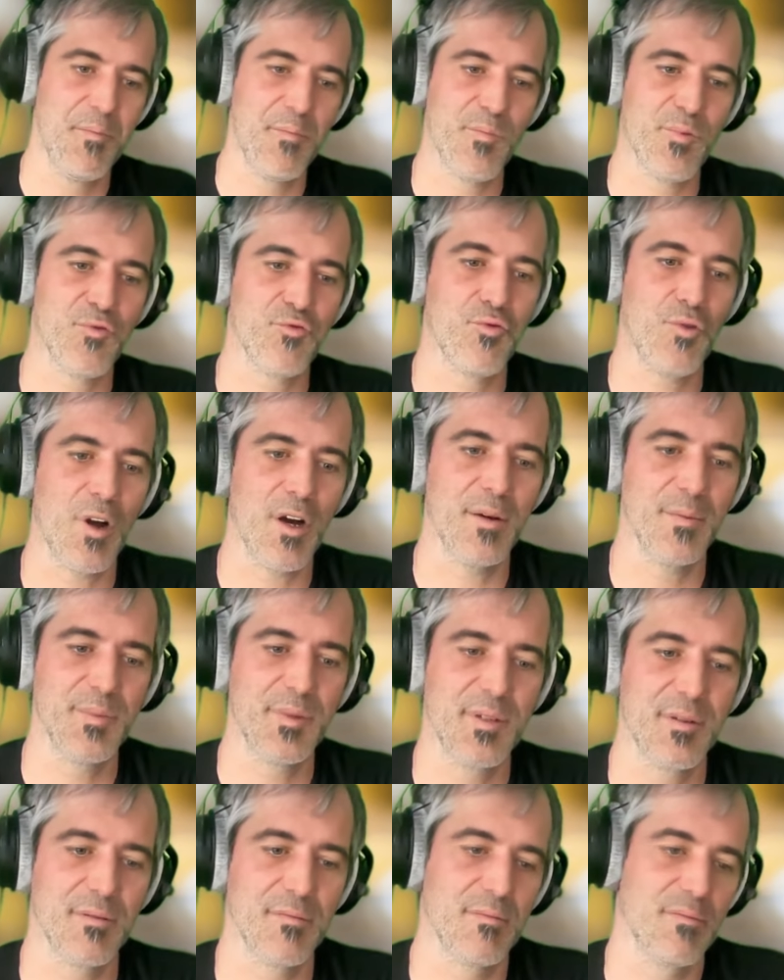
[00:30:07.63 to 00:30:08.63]

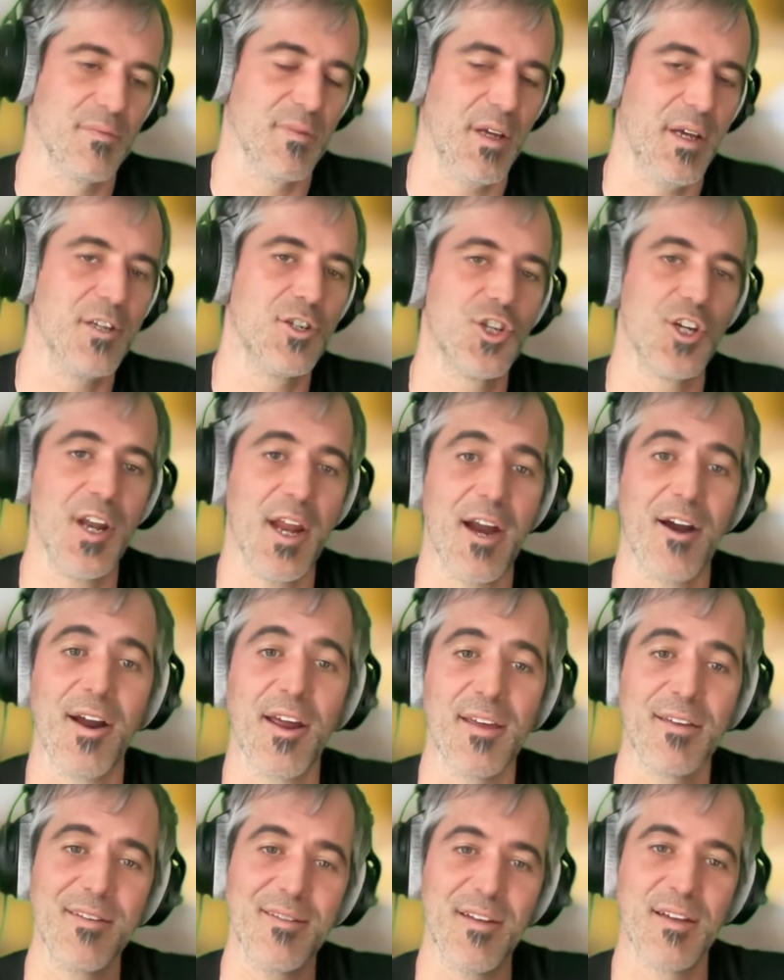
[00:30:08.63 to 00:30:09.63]
prompt
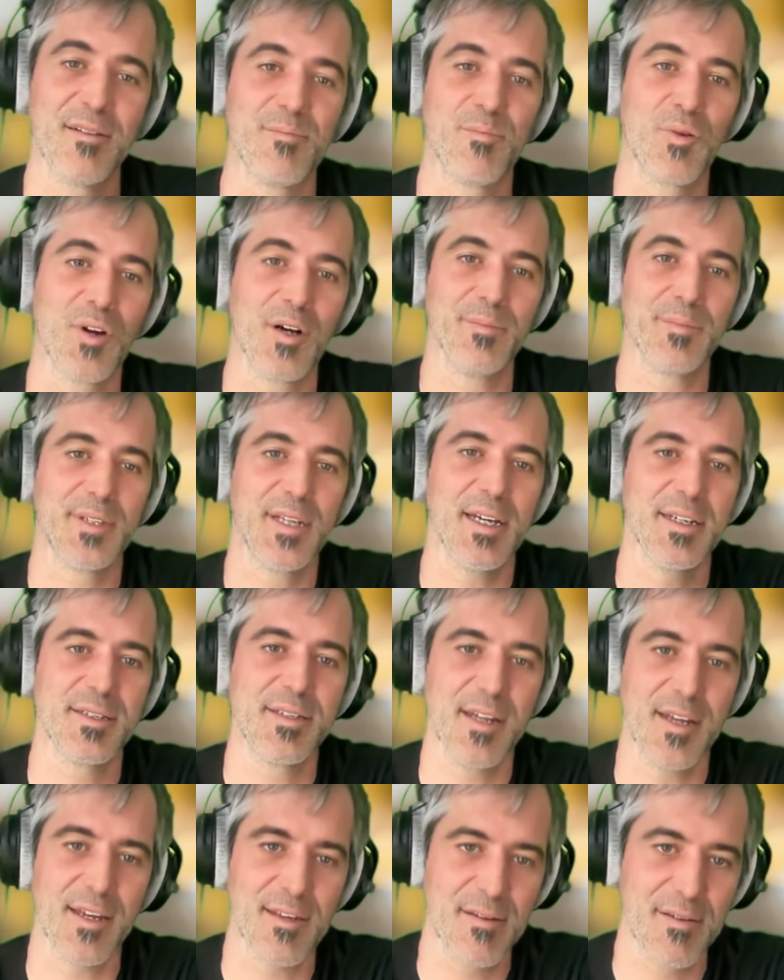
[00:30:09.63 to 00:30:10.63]
engineering and prompt
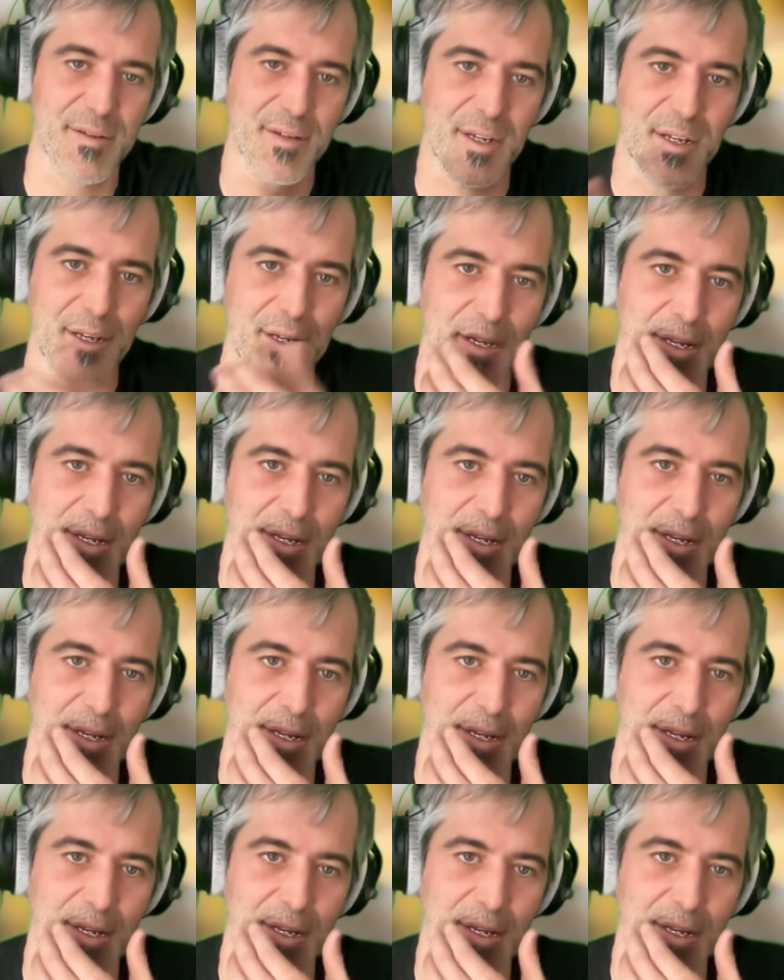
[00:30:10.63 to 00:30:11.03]
testing. Hmm.